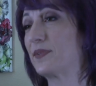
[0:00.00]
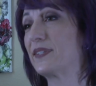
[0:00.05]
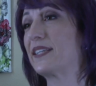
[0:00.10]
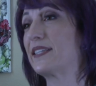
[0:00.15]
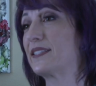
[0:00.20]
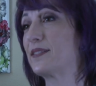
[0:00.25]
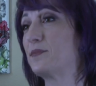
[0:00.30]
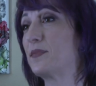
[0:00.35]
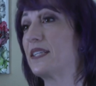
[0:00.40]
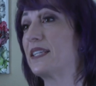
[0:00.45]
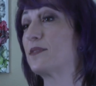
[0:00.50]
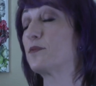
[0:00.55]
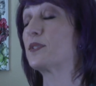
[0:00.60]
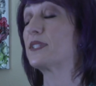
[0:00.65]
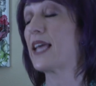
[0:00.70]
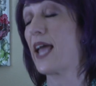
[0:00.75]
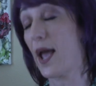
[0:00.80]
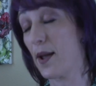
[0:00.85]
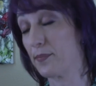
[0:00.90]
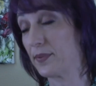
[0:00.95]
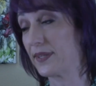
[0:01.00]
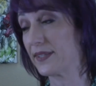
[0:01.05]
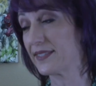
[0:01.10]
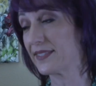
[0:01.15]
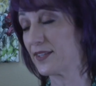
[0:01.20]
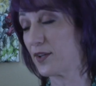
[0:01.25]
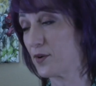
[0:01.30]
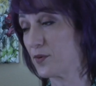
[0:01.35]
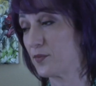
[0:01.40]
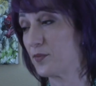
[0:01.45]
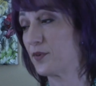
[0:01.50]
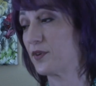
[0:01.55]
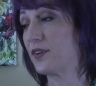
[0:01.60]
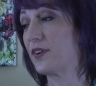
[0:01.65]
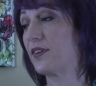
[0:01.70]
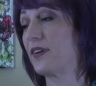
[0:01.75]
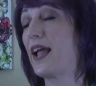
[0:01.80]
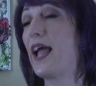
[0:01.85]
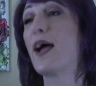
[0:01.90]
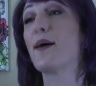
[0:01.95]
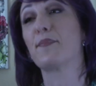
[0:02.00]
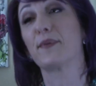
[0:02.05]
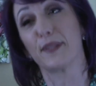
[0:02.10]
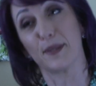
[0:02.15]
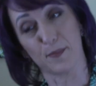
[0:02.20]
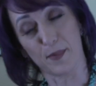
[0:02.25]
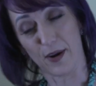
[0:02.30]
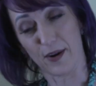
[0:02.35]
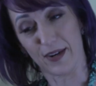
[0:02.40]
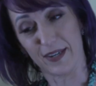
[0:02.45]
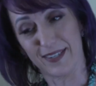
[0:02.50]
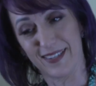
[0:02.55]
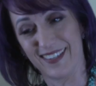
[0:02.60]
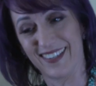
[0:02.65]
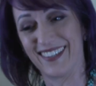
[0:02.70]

It doesn't mean it was happy. So we're happily married.